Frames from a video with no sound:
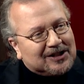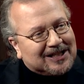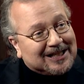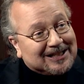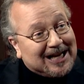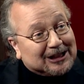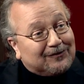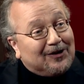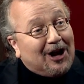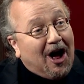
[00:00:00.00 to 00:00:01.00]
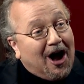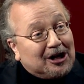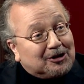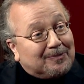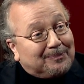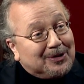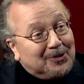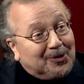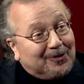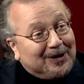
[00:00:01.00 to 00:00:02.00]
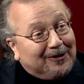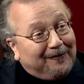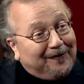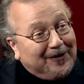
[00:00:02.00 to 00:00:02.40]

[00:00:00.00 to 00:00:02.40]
successful entrepreneurial